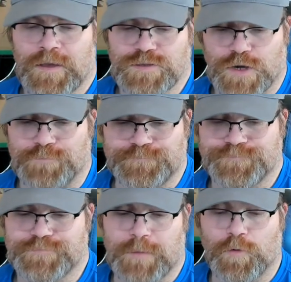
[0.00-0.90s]
So,
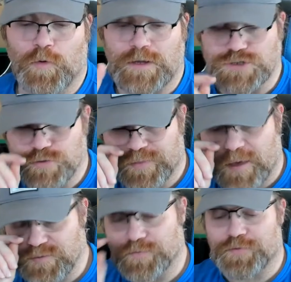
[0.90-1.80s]
number one,
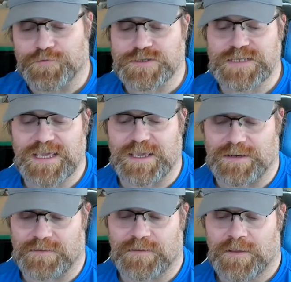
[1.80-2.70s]

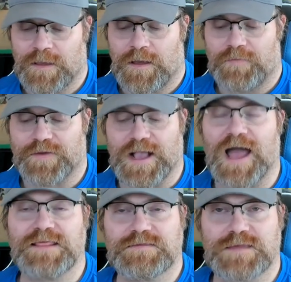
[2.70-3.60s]
2013, the
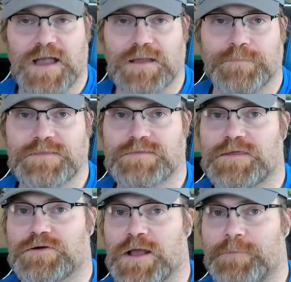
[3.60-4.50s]
guidance documents
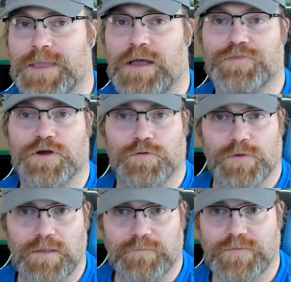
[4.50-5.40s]
that are coming out that are
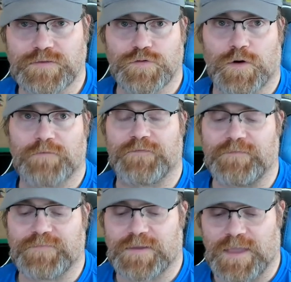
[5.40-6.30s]
relevant to our
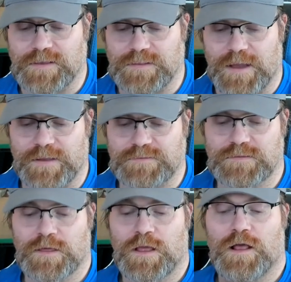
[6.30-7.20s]
510K
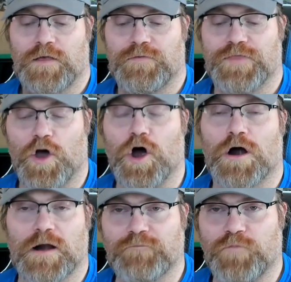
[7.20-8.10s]
clients, the
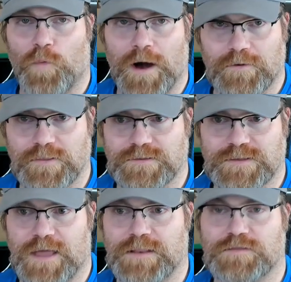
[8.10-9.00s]
RF wireless
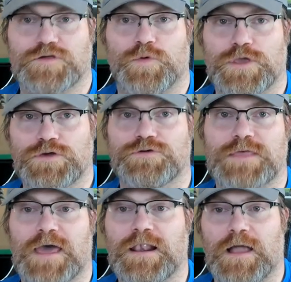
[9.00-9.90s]
guidance. So, we use
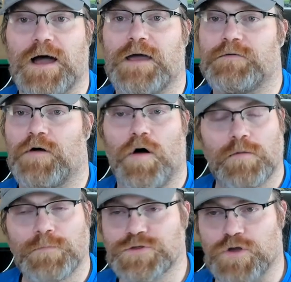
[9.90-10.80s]
that a lot.
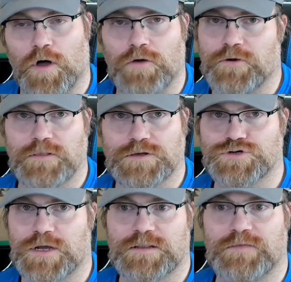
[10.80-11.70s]
Almost all your
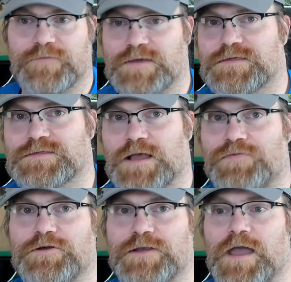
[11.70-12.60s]
electronic devices out
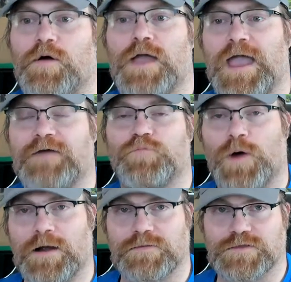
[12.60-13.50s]
there now have
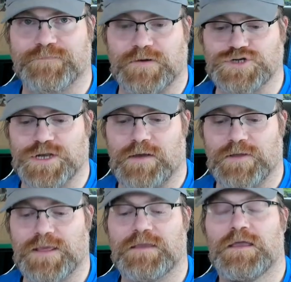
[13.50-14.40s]
wireless
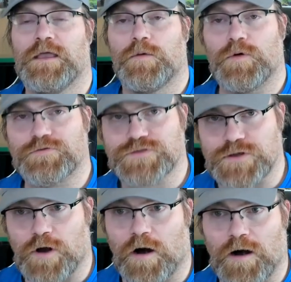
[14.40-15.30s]
functionality. Well, there's
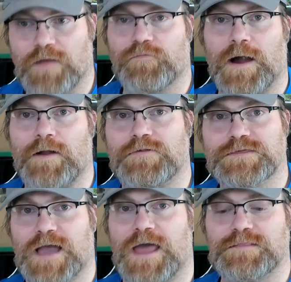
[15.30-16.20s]
an RF
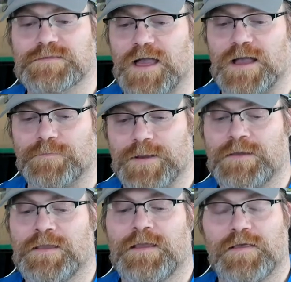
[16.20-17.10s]
wireless guidance document
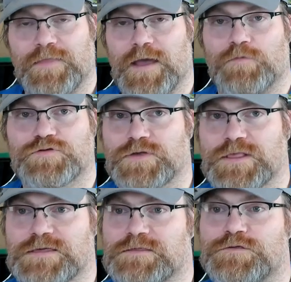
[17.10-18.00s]
that was
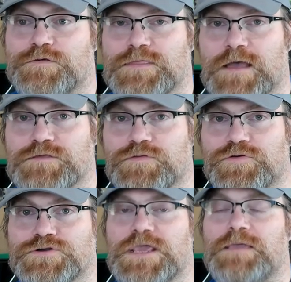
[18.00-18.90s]
released in
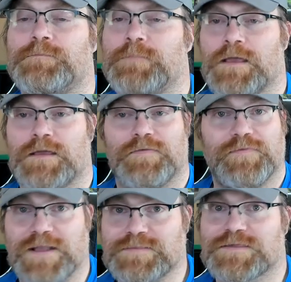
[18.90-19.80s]
2013.
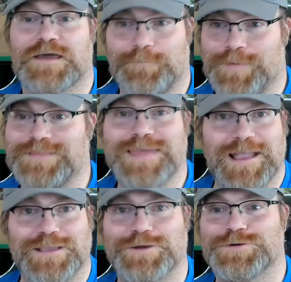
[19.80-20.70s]
That's going to be
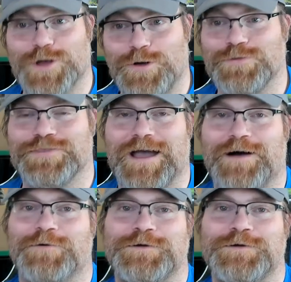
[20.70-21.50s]
10 years old now.